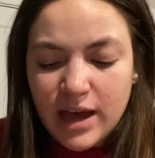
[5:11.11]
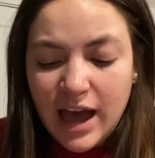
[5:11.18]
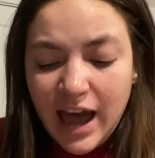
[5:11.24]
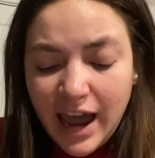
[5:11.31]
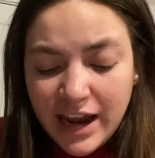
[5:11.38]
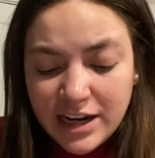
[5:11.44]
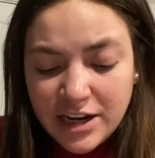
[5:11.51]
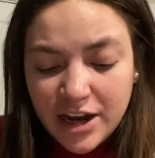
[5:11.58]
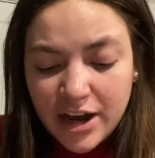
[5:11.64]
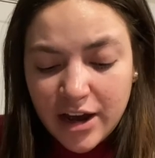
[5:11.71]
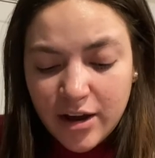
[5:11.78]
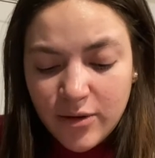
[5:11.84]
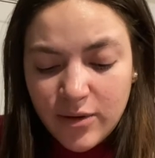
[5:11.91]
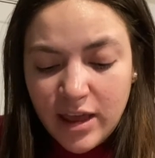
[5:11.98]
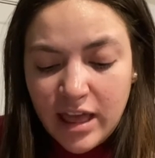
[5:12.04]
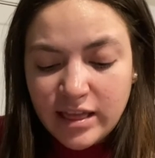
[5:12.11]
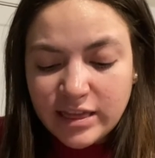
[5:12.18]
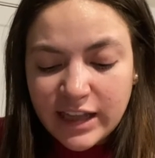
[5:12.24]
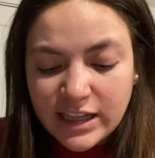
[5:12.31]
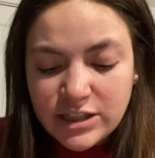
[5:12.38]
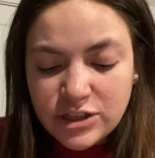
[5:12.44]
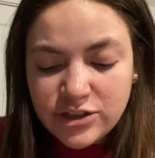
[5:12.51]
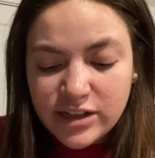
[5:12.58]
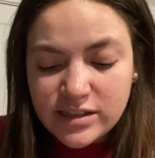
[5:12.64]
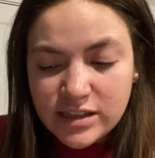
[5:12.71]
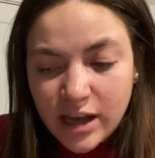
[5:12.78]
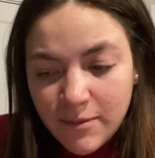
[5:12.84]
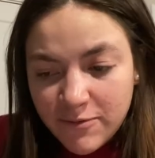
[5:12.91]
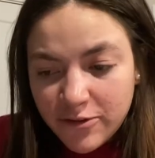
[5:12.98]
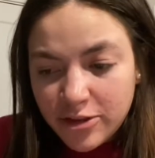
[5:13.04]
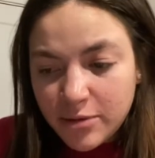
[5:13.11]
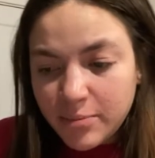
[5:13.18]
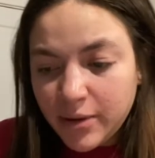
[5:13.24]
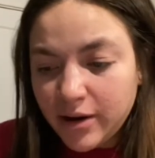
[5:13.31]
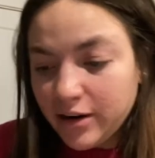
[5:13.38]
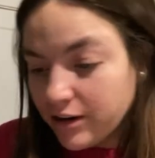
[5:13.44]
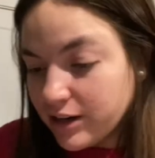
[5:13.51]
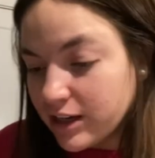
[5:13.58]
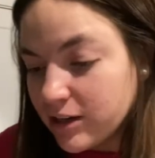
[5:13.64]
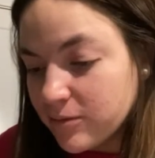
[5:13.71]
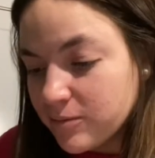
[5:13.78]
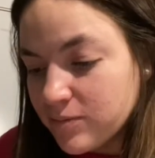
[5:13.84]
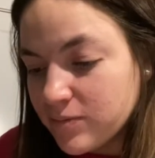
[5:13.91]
I know! Let's dress up for the party.